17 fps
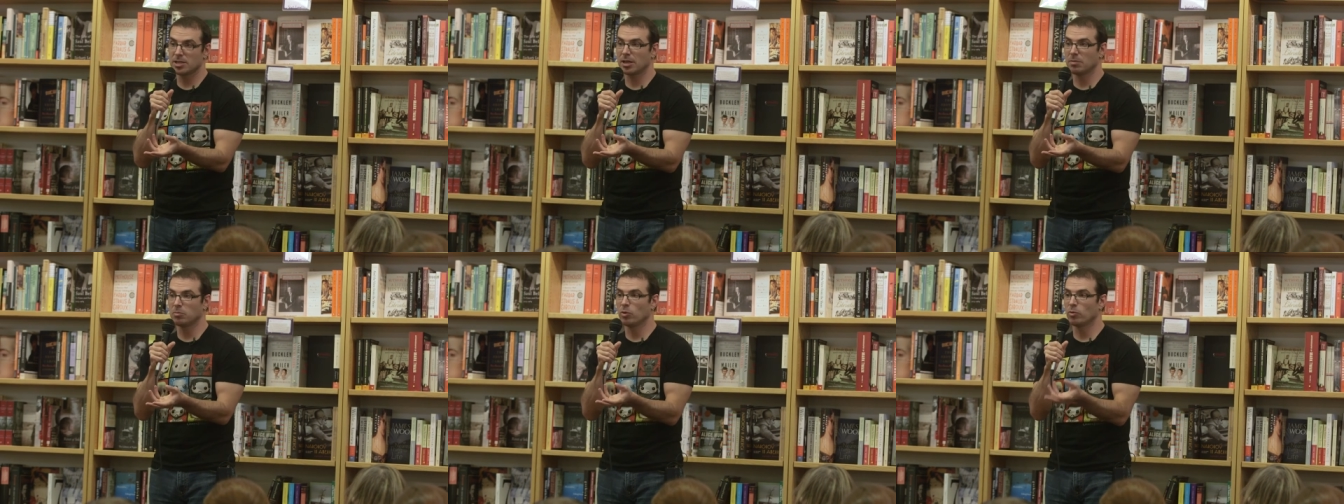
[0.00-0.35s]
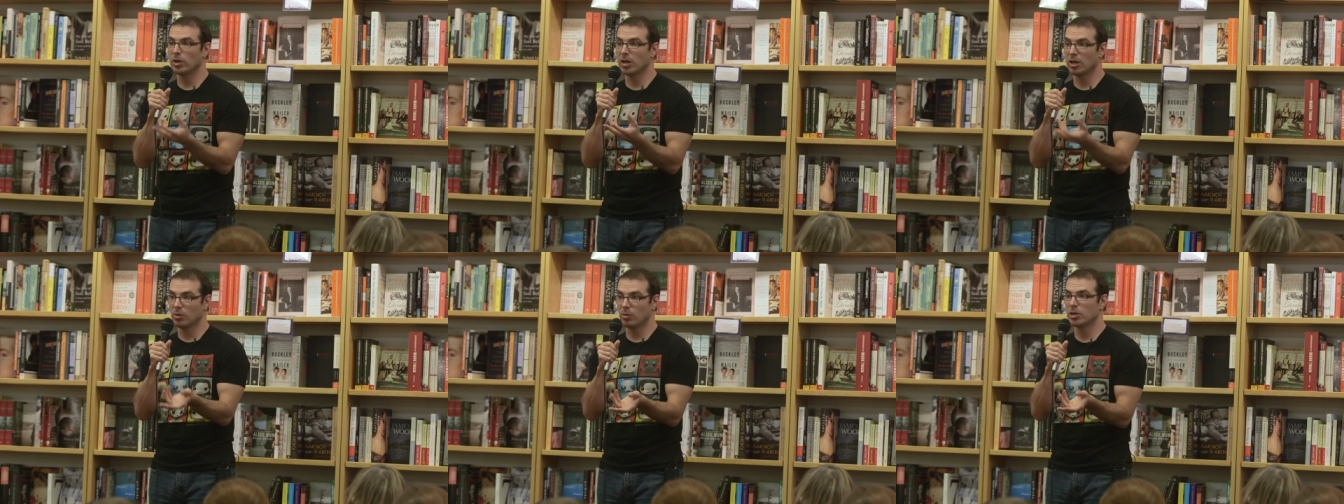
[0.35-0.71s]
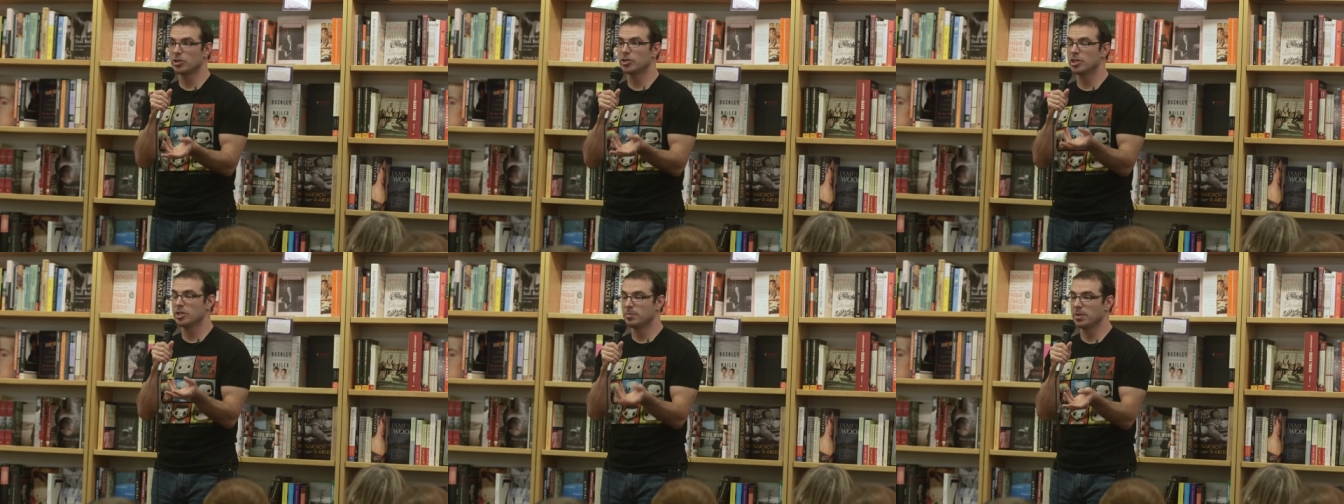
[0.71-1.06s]
like Maria, where
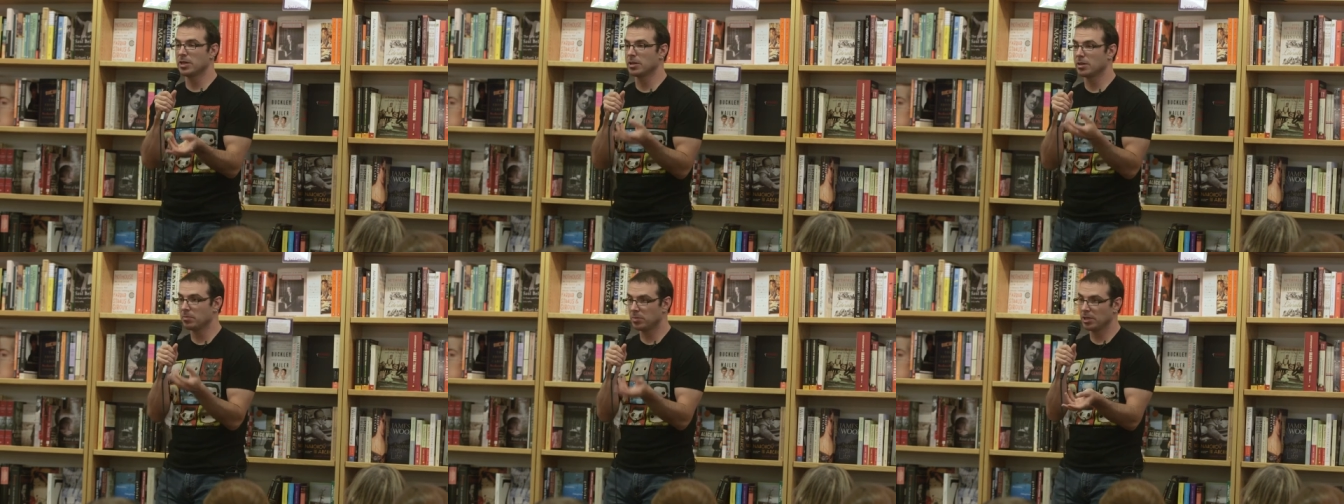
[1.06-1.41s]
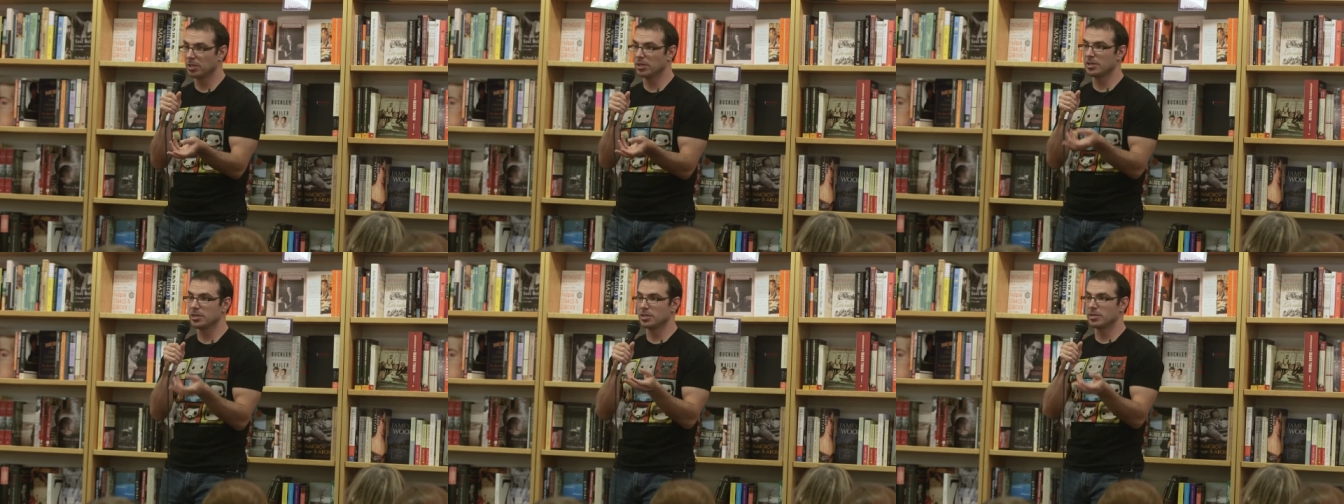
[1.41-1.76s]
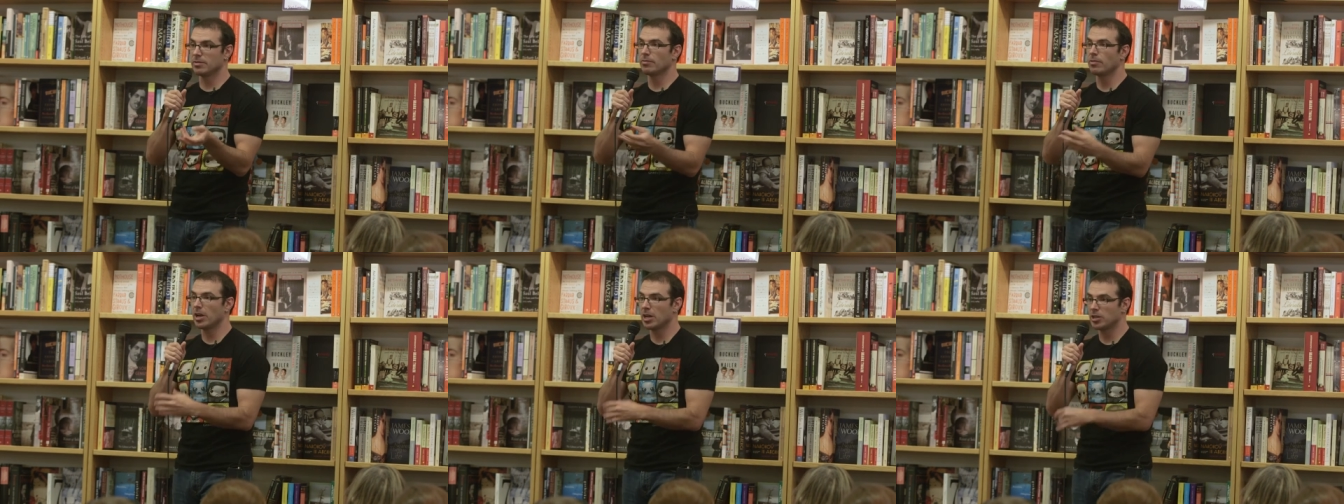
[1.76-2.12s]
she's been completely
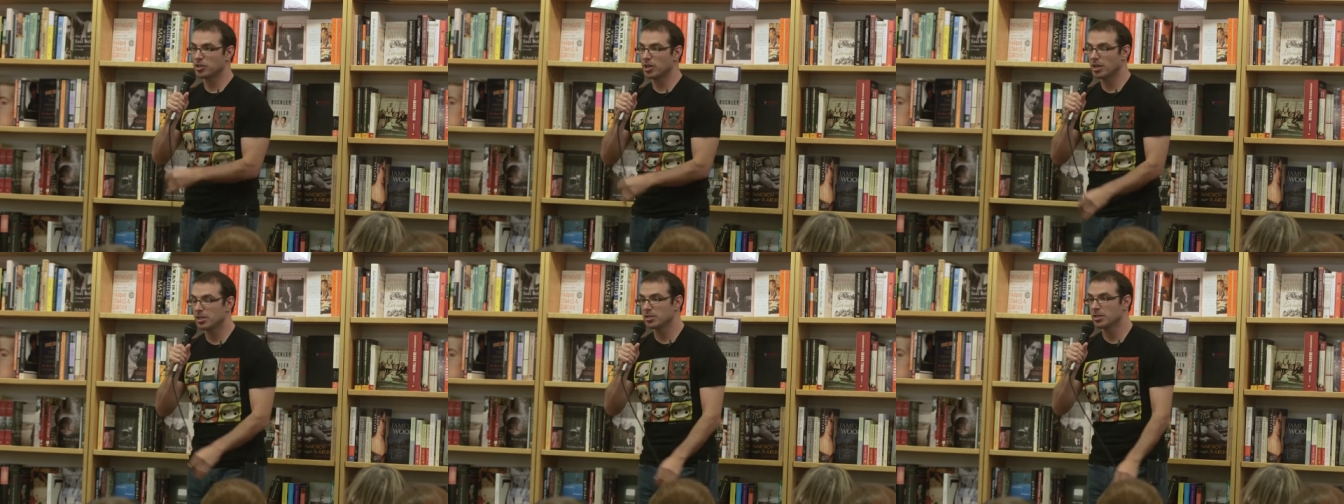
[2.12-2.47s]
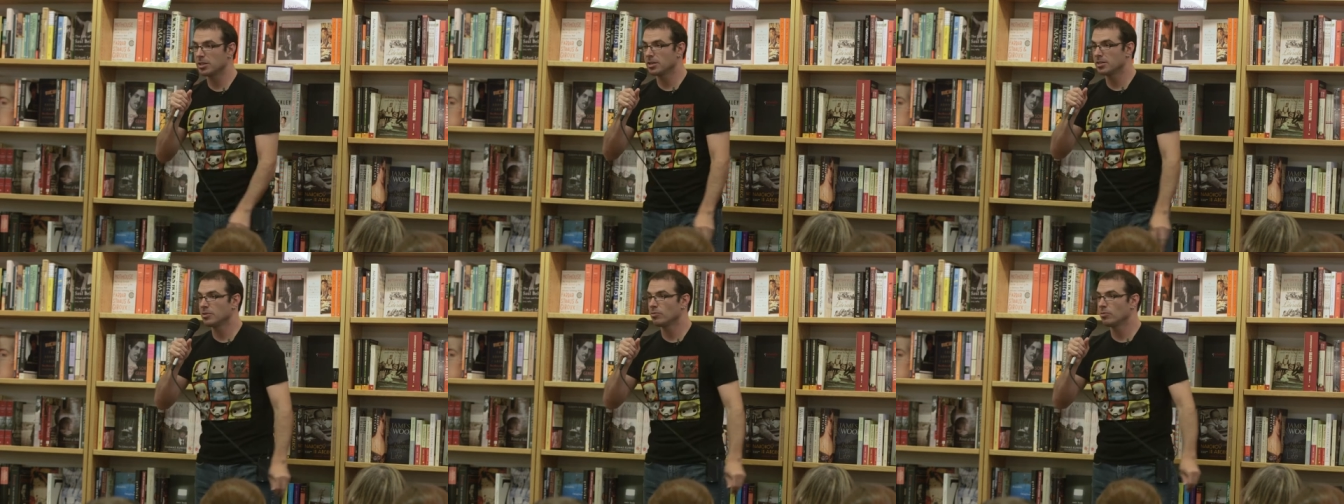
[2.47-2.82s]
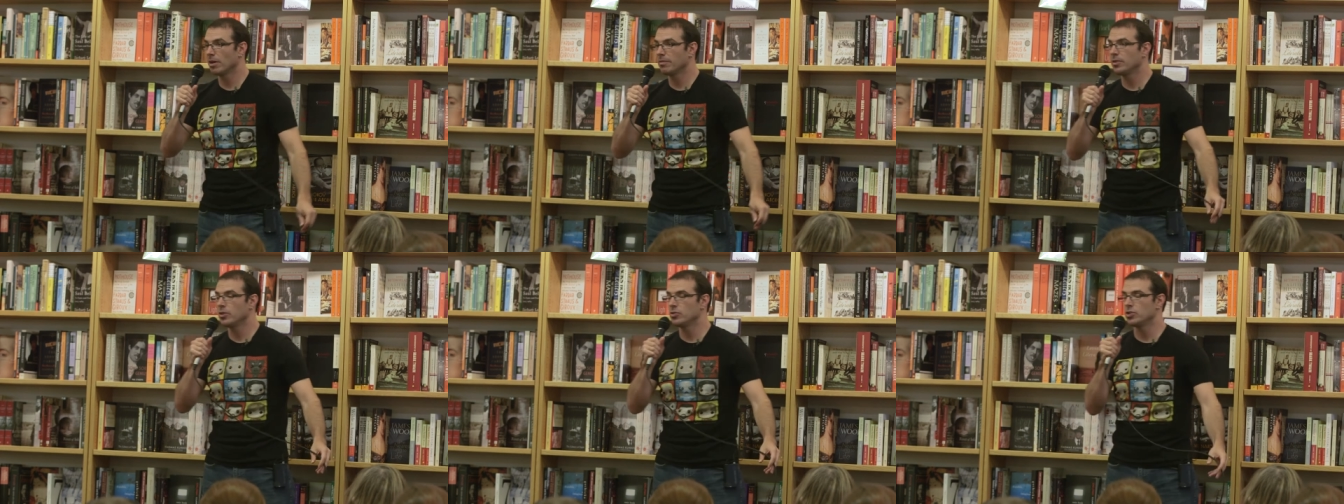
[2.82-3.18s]
disenfranchised and is a
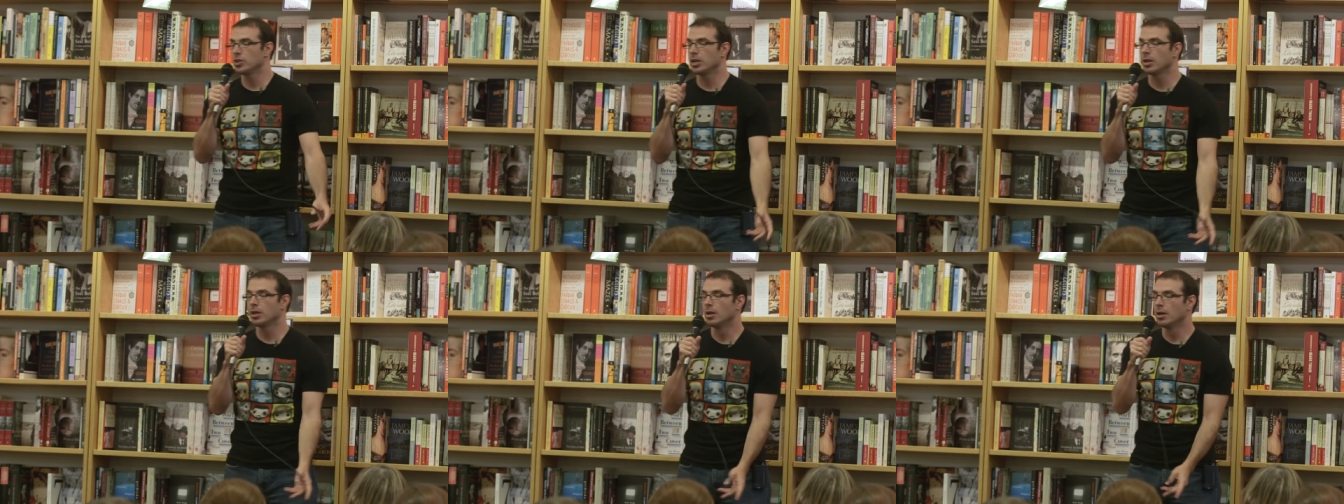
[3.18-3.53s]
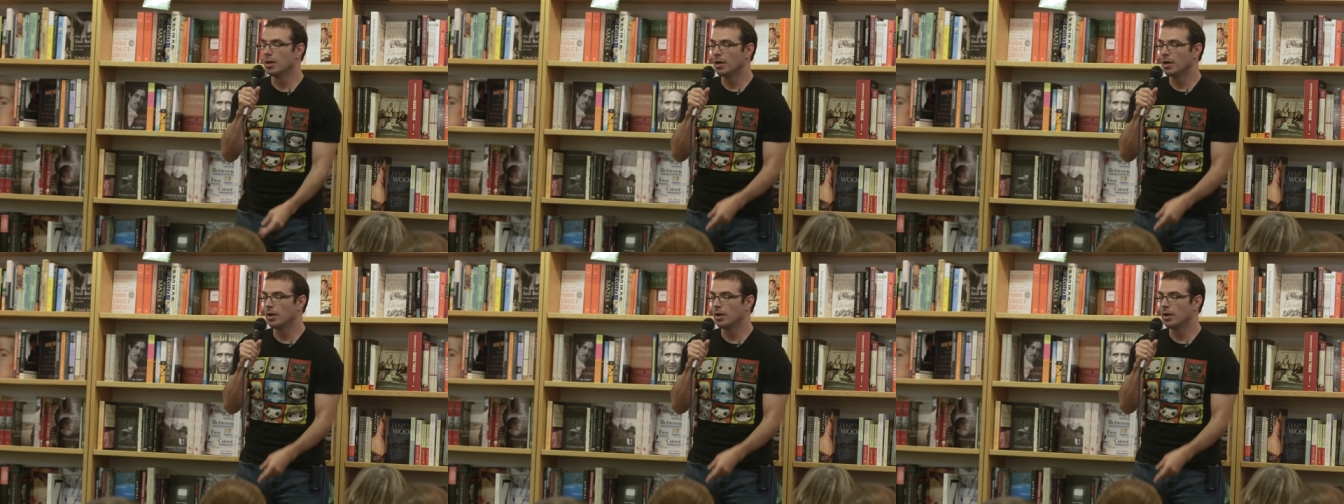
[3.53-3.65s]
refugee.